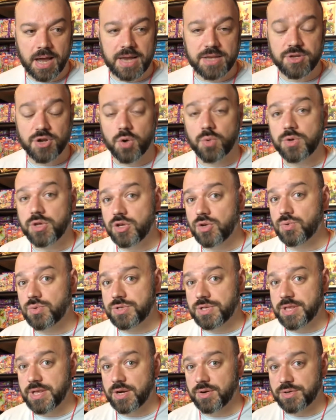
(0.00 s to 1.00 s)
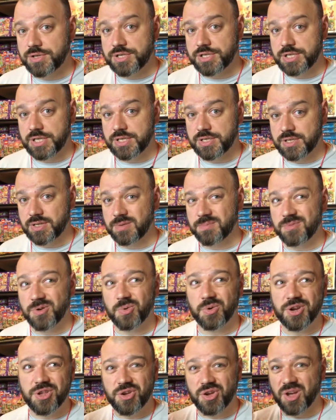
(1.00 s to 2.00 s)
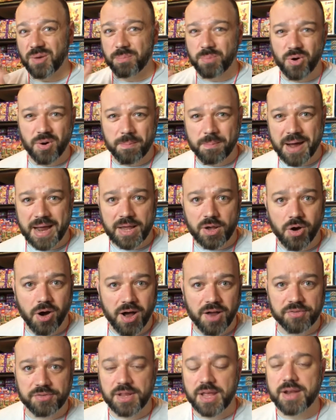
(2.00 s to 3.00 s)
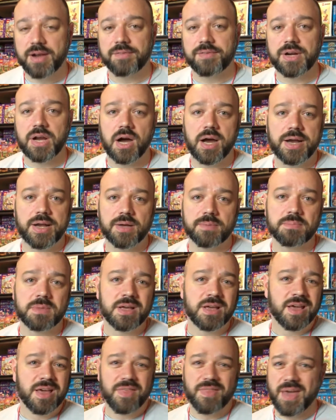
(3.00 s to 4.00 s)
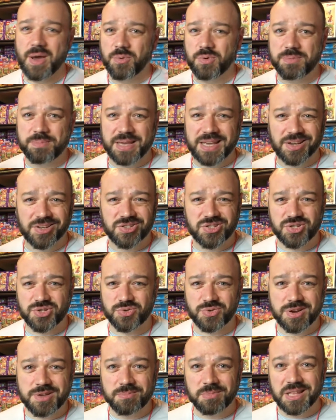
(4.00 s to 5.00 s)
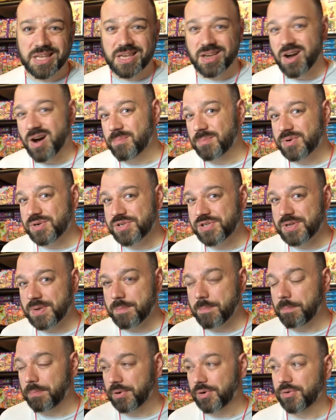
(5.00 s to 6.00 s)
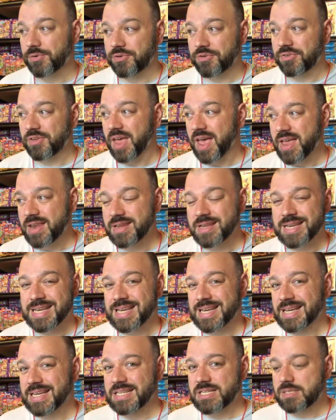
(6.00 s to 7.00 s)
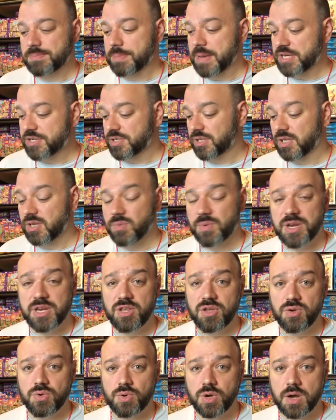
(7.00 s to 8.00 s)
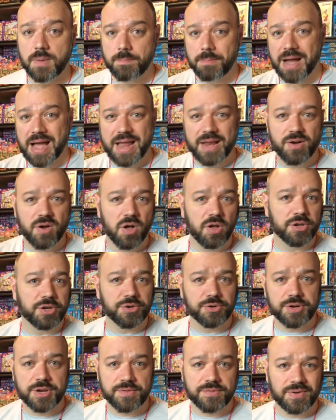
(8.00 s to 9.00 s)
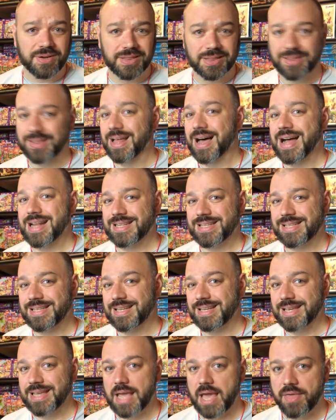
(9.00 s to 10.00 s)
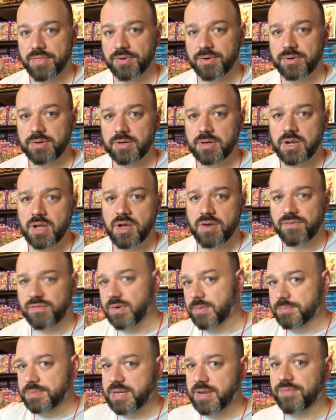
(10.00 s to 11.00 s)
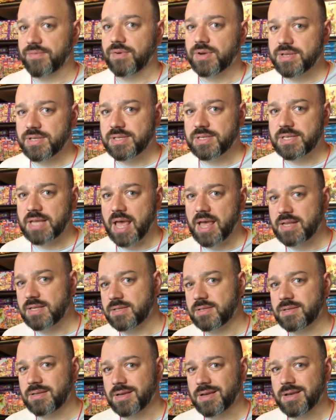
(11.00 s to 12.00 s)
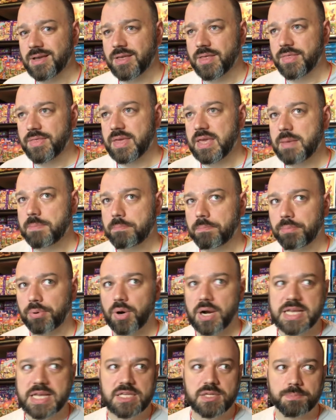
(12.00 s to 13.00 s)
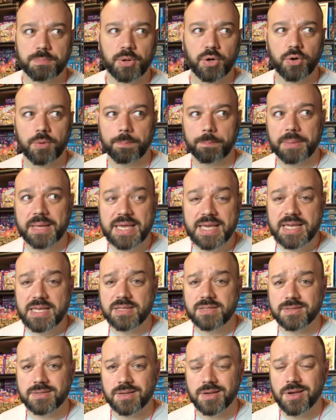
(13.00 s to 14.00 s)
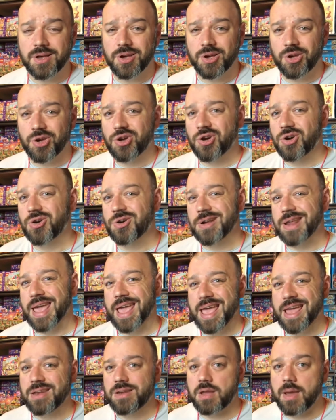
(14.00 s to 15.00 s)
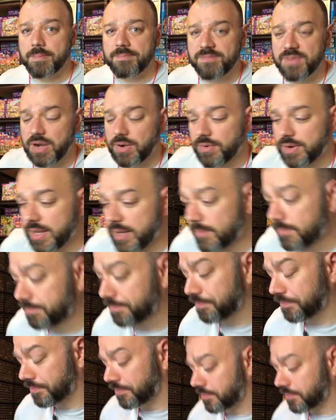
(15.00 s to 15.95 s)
I don't use their system to where you can put my cost on every item. That would be extremely cumbersome per set, especially when you combine all your different lots together from different sets. The price per piece could end up varying.